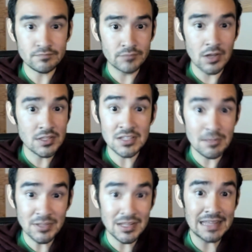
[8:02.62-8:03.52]
on
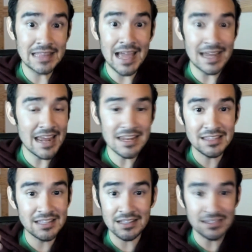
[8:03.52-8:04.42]
something like that,
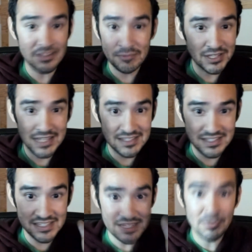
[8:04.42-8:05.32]
anything, something that's
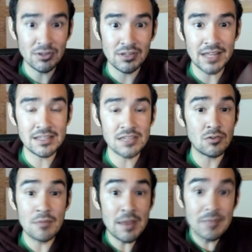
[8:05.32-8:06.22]
similar like this,
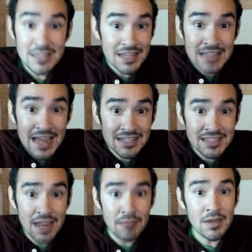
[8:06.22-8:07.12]
or maybe the exact
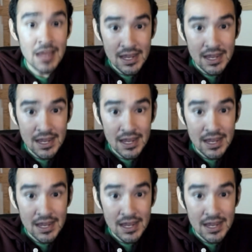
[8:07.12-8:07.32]
same,